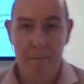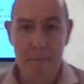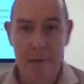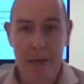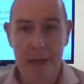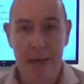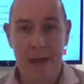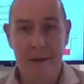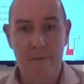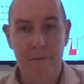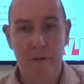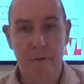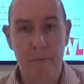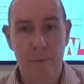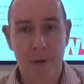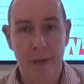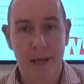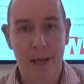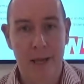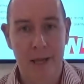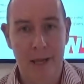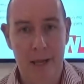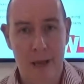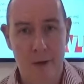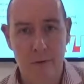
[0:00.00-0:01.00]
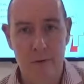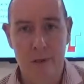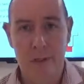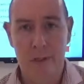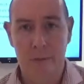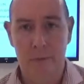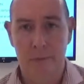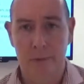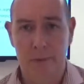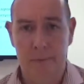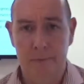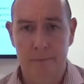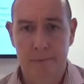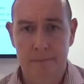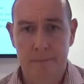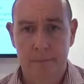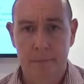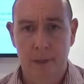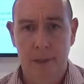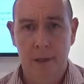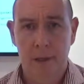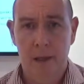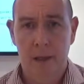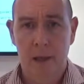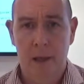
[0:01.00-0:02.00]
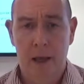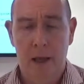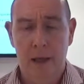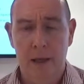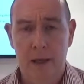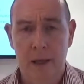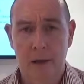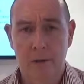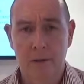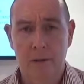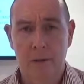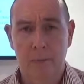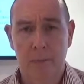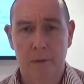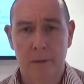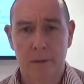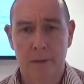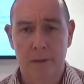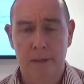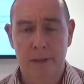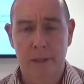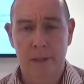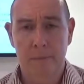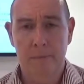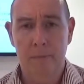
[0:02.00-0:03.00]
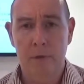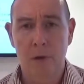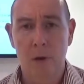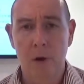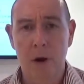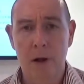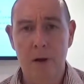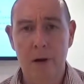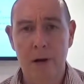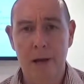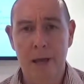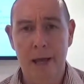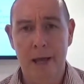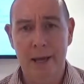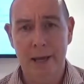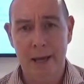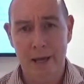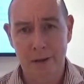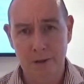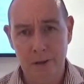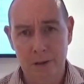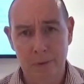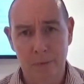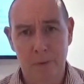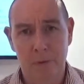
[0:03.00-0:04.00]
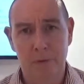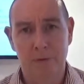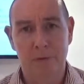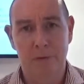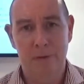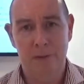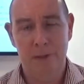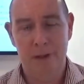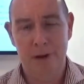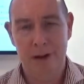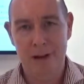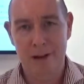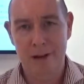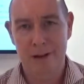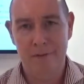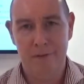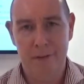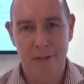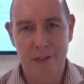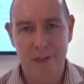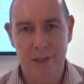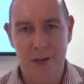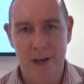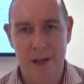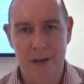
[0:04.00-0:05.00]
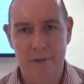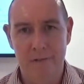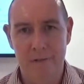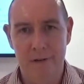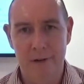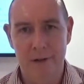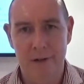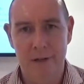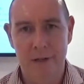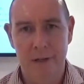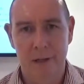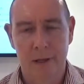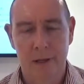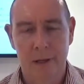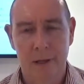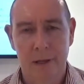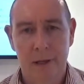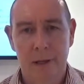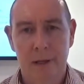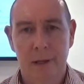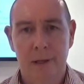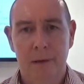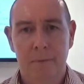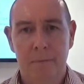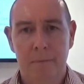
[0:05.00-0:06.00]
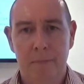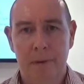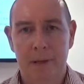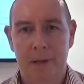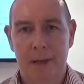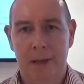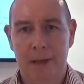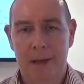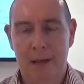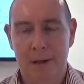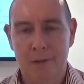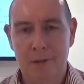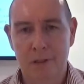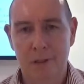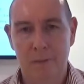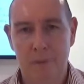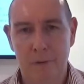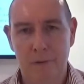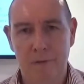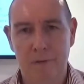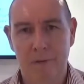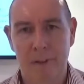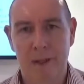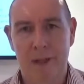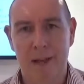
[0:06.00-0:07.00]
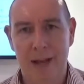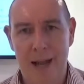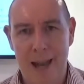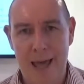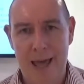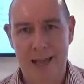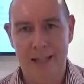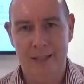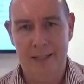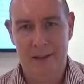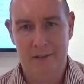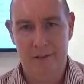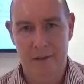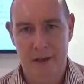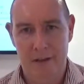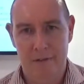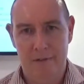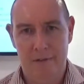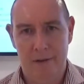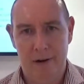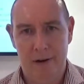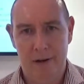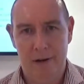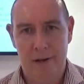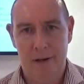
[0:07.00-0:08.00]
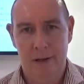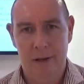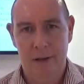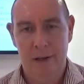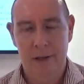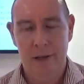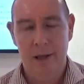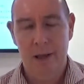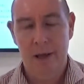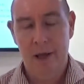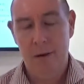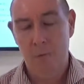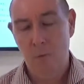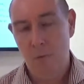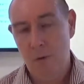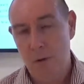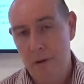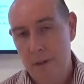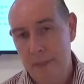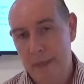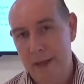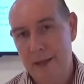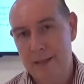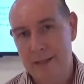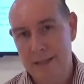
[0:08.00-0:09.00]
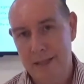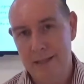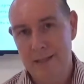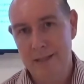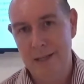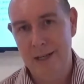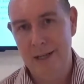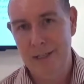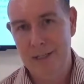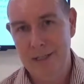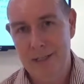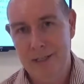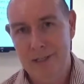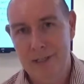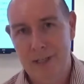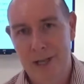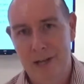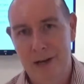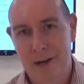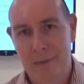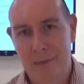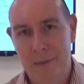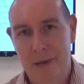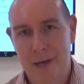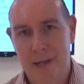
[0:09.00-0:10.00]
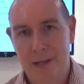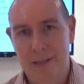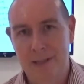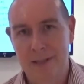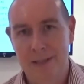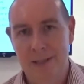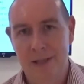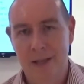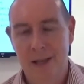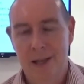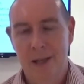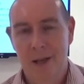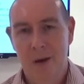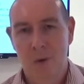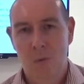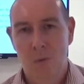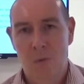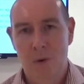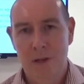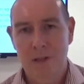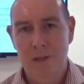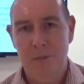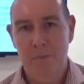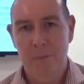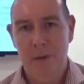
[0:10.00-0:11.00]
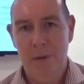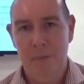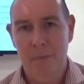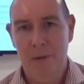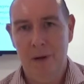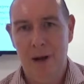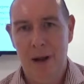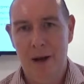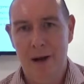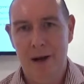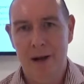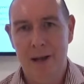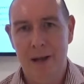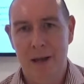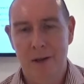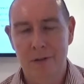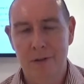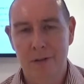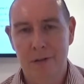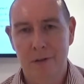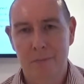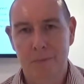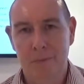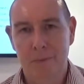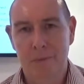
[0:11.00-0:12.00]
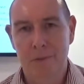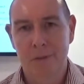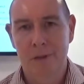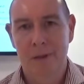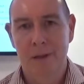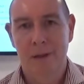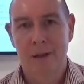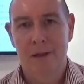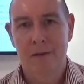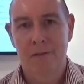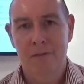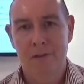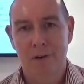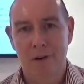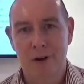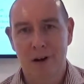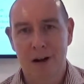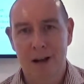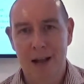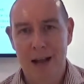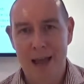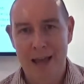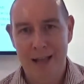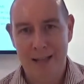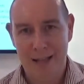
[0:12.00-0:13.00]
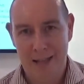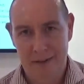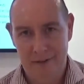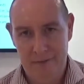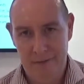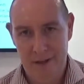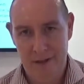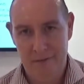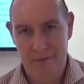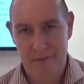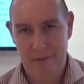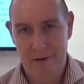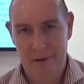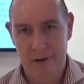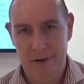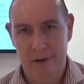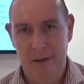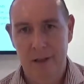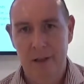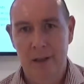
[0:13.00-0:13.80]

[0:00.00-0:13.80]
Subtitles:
make everybody accountable. Accountable in the team. Not only accountable for their individual effort, but accountable for the collective effort. And what that does, ladies and gentlemen, is once people are accountable for collective effort,